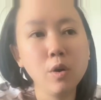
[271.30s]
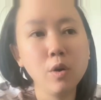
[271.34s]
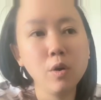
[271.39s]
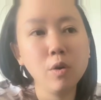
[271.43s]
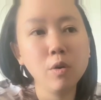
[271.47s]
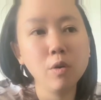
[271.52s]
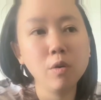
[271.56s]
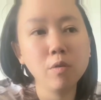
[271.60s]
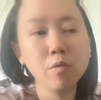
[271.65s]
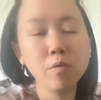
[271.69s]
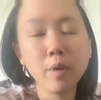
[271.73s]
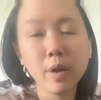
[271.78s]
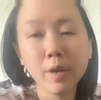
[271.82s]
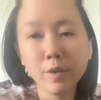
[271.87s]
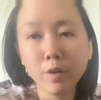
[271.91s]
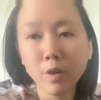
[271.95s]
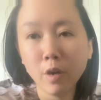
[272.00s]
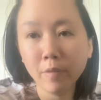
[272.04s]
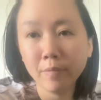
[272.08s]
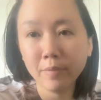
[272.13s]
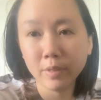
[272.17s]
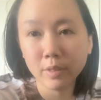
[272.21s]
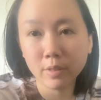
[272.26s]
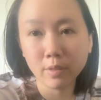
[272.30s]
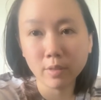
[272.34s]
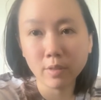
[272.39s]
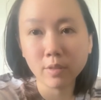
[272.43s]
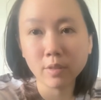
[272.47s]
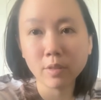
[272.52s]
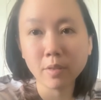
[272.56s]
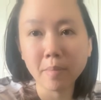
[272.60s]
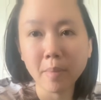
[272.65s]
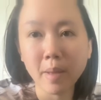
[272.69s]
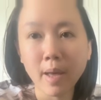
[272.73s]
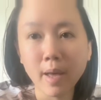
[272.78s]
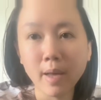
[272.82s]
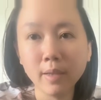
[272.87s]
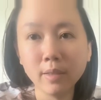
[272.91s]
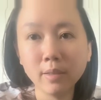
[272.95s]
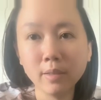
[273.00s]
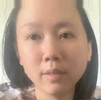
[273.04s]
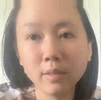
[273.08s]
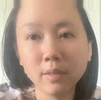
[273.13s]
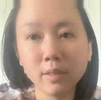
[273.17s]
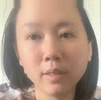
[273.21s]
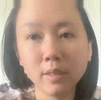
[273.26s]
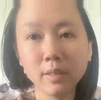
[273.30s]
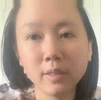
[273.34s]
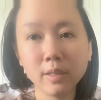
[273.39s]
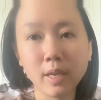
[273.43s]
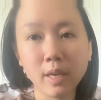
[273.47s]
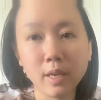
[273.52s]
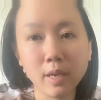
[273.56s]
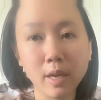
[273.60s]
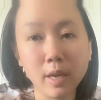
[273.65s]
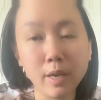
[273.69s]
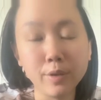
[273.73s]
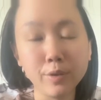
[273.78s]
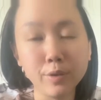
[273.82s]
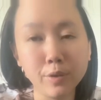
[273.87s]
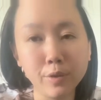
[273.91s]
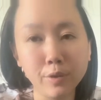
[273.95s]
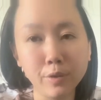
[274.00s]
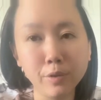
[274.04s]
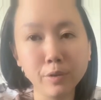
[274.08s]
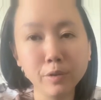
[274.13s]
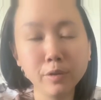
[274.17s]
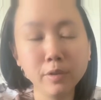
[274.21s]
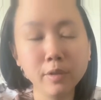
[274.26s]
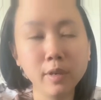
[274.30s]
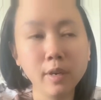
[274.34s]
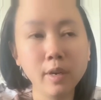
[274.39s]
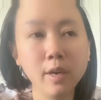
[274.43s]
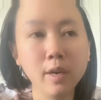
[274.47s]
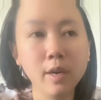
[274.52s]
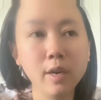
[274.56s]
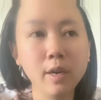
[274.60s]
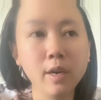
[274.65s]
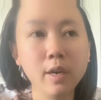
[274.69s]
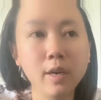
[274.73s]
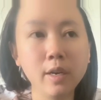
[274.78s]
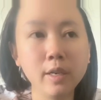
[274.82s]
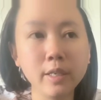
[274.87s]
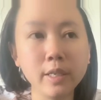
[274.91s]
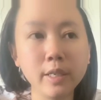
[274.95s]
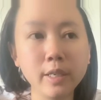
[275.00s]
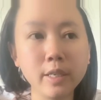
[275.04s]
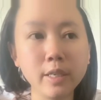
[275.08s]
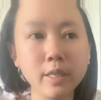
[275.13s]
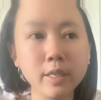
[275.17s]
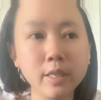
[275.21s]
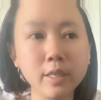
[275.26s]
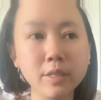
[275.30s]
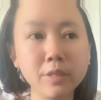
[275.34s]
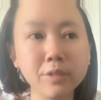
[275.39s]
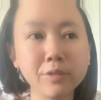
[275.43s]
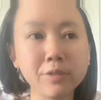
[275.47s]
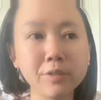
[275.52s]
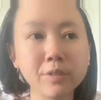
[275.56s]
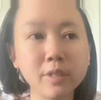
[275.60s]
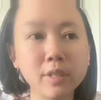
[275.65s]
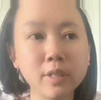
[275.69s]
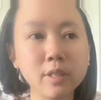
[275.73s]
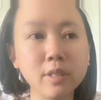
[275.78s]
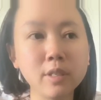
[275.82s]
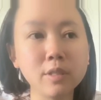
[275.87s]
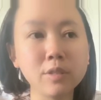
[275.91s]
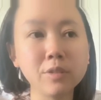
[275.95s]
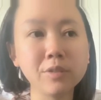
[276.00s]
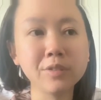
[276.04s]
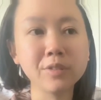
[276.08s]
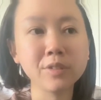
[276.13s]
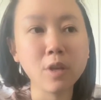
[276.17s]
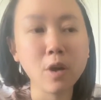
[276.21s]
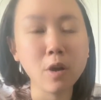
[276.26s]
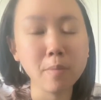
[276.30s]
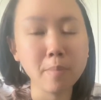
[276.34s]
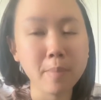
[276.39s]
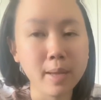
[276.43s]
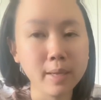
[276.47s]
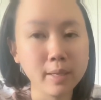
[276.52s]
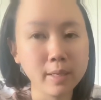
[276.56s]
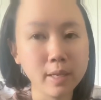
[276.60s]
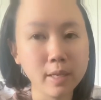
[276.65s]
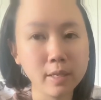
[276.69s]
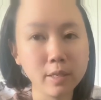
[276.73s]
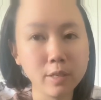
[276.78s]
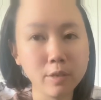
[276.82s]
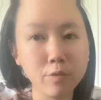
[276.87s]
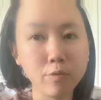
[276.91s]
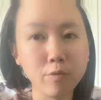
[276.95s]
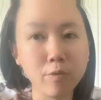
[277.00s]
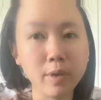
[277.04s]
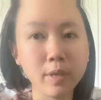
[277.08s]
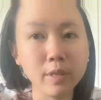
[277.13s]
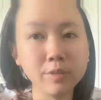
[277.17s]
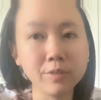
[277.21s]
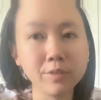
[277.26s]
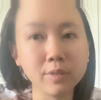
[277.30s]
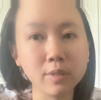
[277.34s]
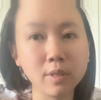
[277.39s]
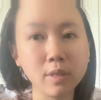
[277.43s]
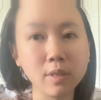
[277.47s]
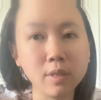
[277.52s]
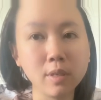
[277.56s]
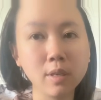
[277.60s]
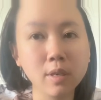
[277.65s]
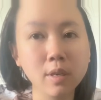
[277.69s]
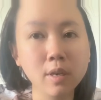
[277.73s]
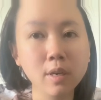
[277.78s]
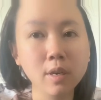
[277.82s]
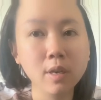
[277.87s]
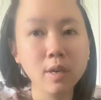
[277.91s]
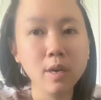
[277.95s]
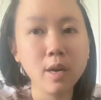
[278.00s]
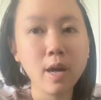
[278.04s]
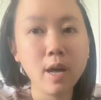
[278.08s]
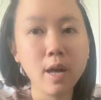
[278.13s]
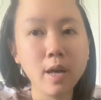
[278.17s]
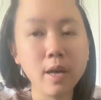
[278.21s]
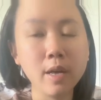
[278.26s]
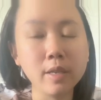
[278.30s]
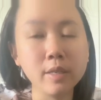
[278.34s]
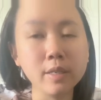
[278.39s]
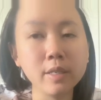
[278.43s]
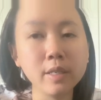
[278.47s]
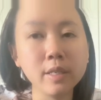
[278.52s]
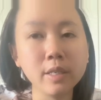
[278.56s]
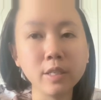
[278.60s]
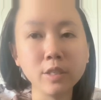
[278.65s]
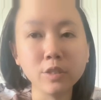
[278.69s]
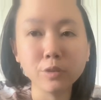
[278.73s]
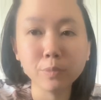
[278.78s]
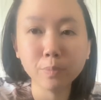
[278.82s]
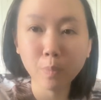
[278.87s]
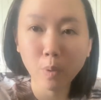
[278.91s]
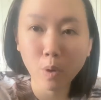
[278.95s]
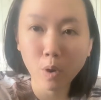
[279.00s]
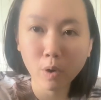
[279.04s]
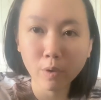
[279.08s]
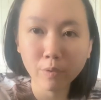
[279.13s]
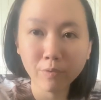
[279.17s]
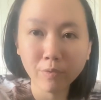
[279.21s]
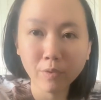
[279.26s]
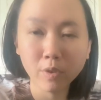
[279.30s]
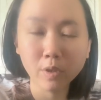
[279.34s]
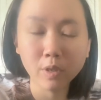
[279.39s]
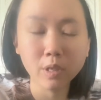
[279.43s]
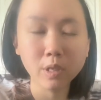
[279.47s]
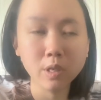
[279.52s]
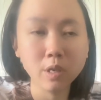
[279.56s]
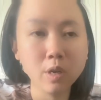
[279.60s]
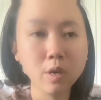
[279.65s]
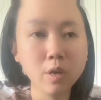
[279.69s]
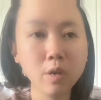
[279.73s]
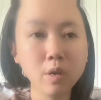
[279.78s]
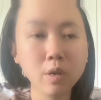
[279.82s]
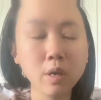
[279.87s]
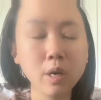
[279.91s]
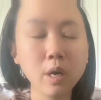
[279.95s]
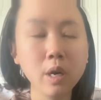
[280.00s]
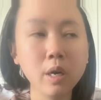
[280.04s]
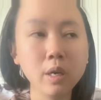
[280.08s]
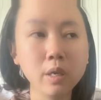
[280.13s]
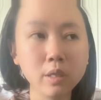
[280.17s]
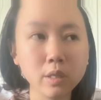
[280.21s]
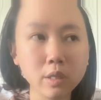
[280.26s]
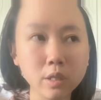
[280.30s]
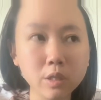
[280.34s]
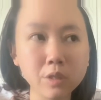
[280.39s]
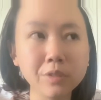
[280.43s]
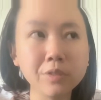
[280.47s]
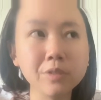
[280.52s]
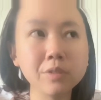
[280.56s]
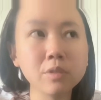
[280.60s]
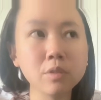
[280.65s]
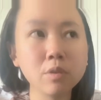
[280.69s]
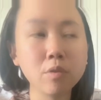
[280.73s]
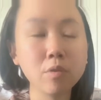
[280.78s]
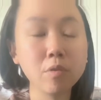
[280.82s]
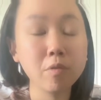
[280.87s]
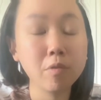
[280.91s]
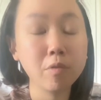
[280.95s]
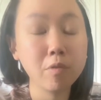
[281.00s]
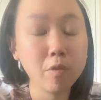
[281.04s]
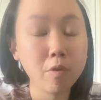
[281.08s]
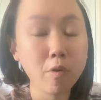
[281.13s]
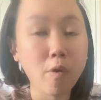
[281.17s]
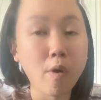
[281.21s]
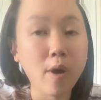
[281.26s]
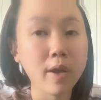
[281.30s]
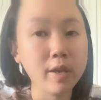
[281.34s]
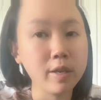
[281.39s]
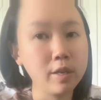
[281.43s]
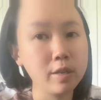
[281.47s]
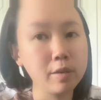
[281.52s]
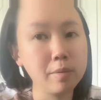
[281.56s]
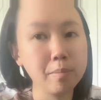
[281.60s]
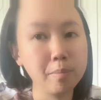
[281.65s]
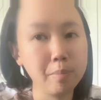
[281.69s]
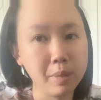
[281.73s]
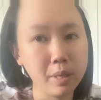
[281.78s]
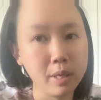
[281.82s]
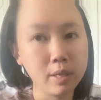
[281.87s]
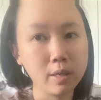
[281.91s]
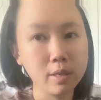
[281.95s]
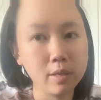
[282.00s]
One of the gentlemen that I know, he is the stock market investor, and his portfolio is quite big.